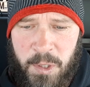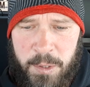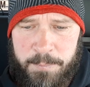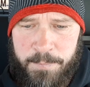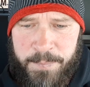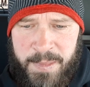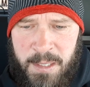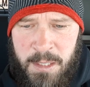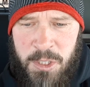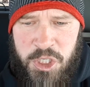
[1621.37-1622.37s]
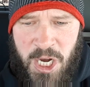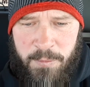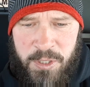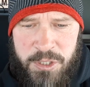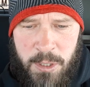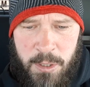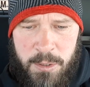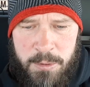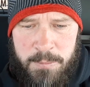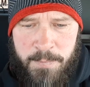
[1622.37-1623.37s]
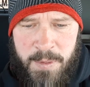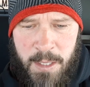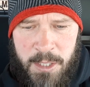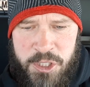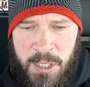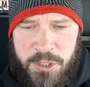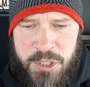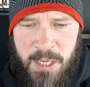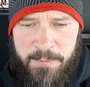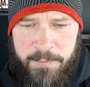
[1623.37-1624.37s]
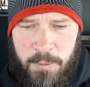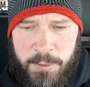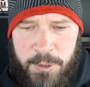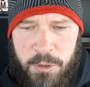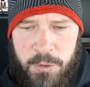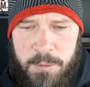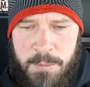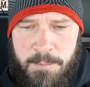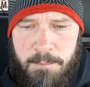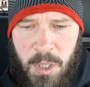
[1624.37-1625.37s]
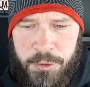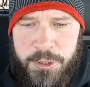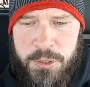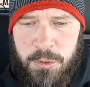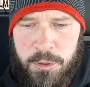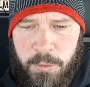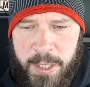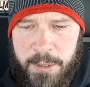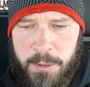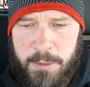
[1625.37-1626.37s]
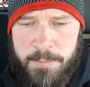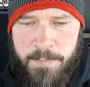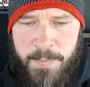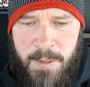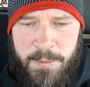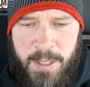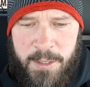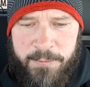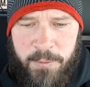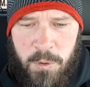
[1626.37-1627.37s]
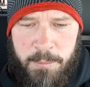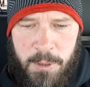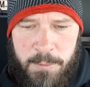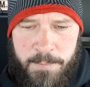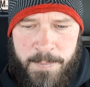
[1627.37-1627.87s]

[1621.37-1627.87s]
right, shall return and shall set forth a multitude greater than the former,